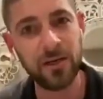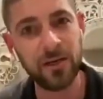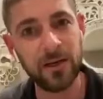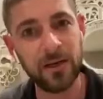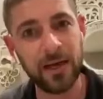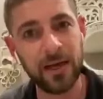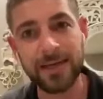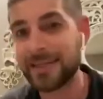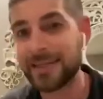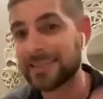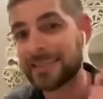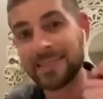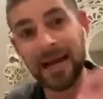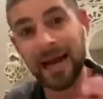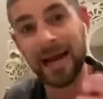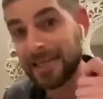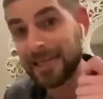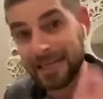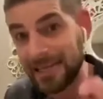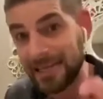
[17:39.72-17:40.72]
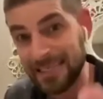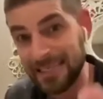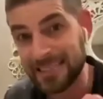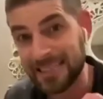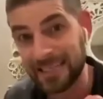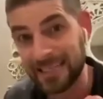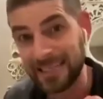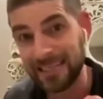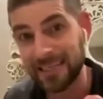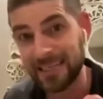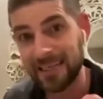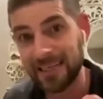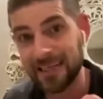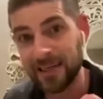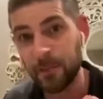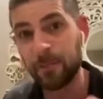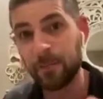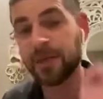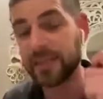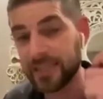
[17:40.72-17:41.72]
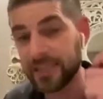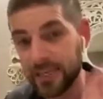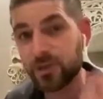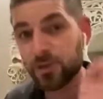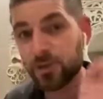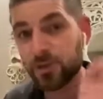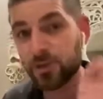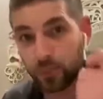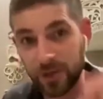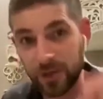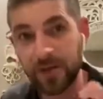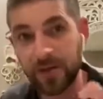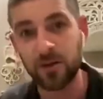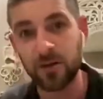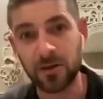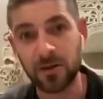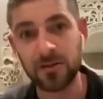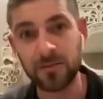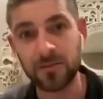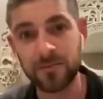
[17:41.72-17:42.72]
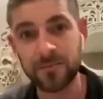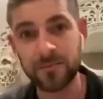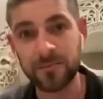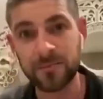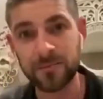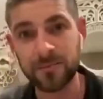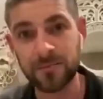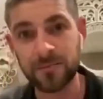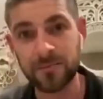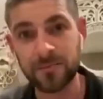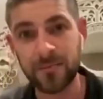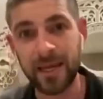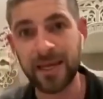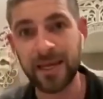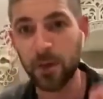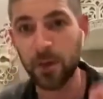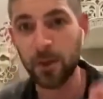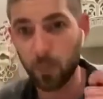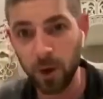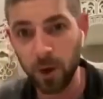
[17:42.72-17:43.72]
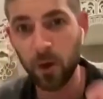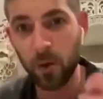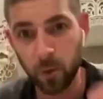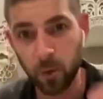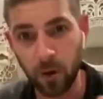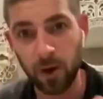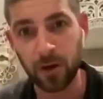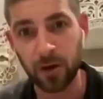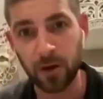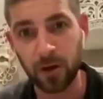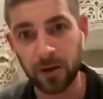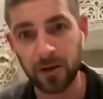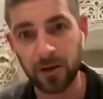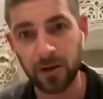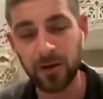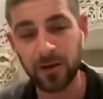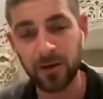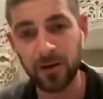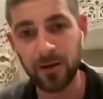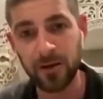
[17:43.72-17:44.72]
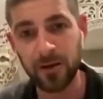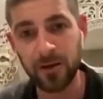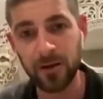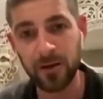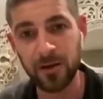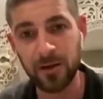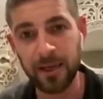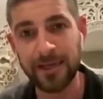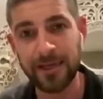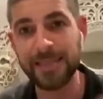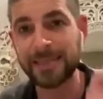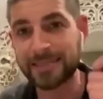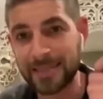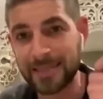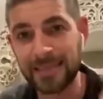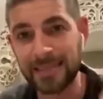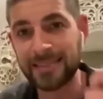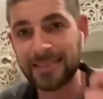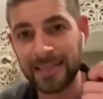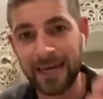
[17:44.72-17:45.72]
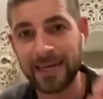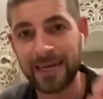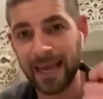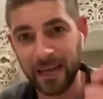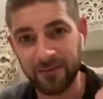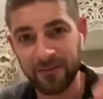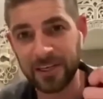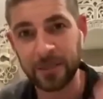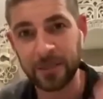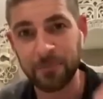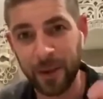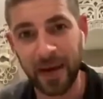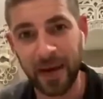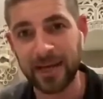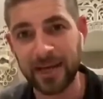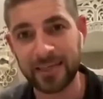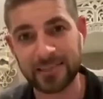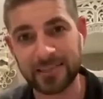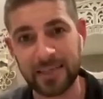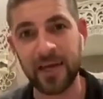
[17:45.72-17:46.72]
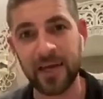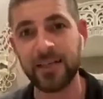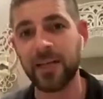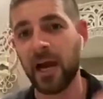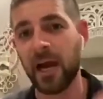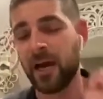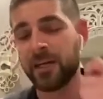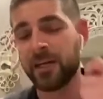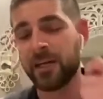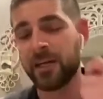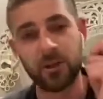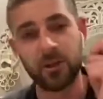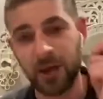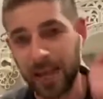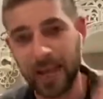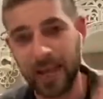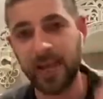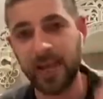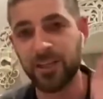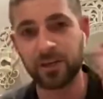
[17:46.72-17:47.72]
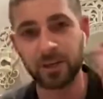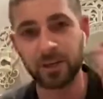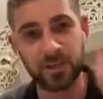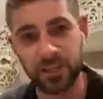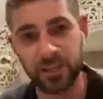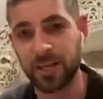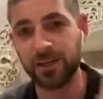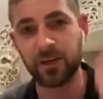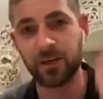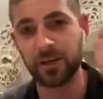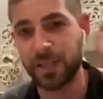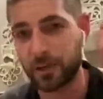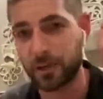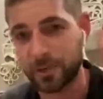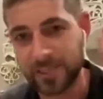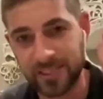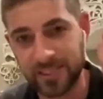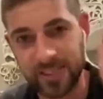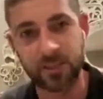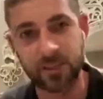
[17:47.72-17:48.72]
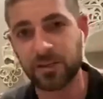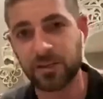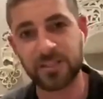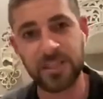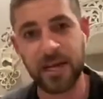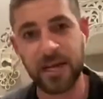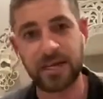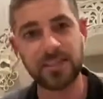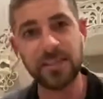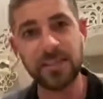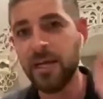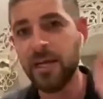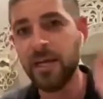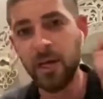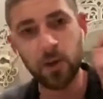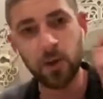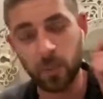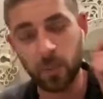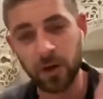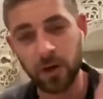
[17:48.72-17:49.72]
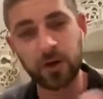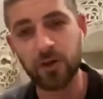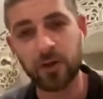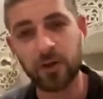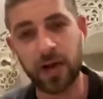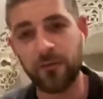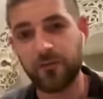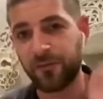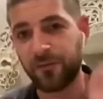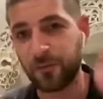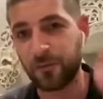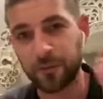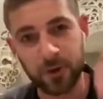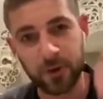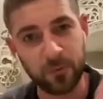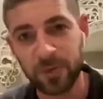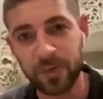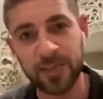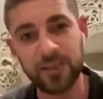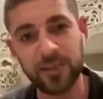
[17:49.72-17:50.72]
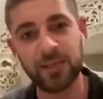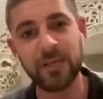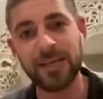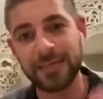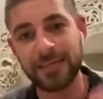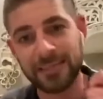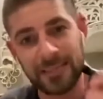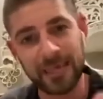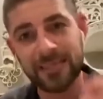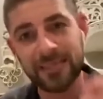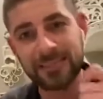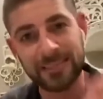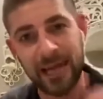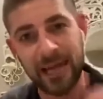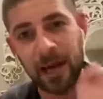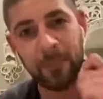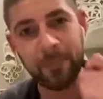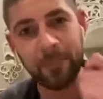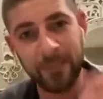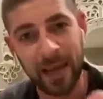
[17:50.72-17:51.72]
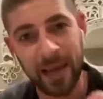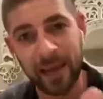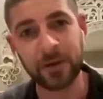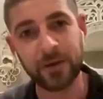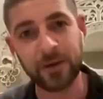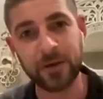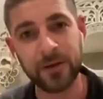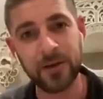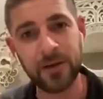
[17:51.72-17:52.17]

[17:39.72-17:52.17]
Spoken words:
and it's not easy, but it is real, and it will work. And it does not have any bias on your age, your gender, like we said, your sex, where you come from, your religion. It does not matter.